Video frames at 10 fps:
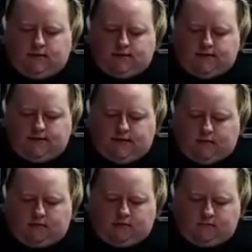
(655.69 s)
these
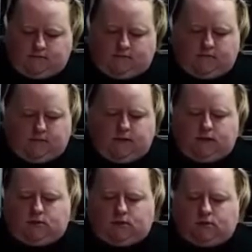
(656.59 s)
down.
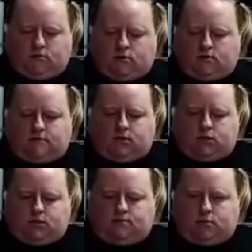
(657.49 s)
And you can use as
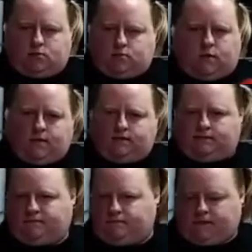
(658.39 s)
much tape as you want.
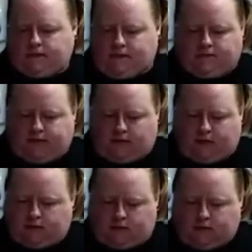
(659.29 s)
It doesn't
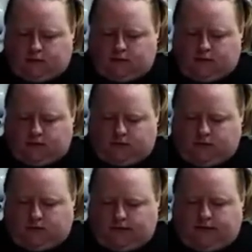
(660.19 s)
matter.
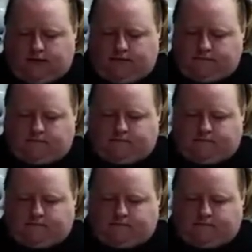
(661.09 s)
Okay?